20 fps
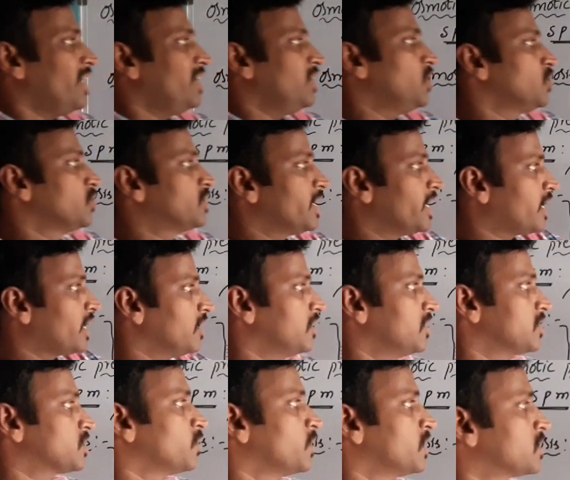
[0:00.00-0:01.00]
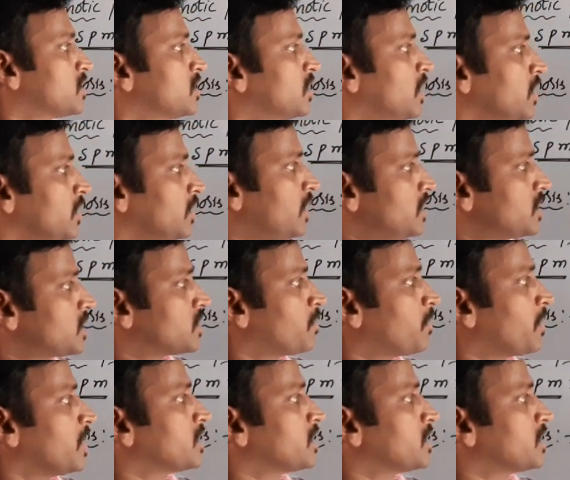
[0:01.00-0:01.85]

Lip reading: Why you taken this means, yes,